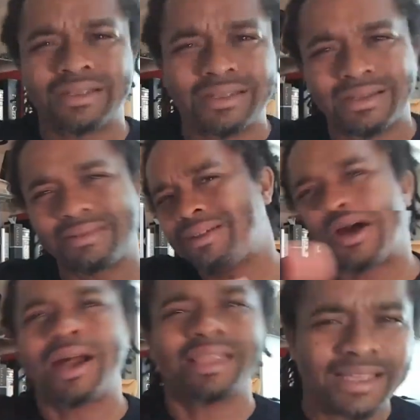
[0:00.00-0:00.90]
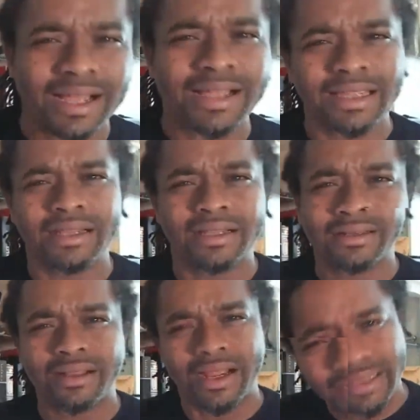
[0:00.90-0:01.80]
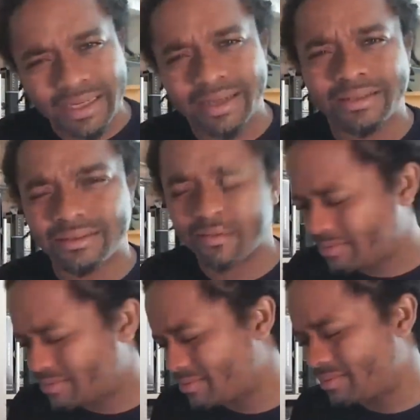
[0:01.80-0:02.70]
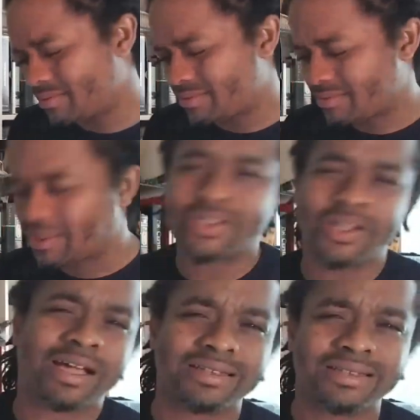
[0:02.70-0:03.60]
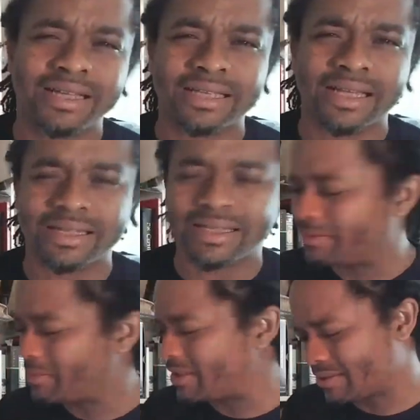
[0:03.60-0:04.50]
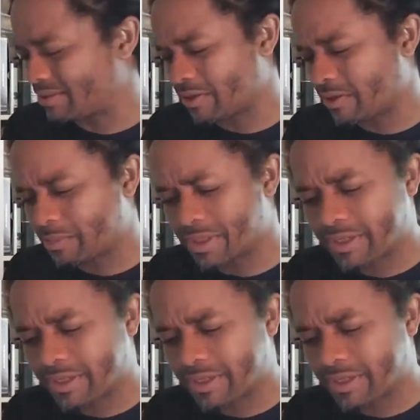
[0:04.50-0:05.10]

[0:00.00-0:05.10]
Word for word: You know, I get it. I get it. I get it. That's all I got to say is I get it. You know what I mean?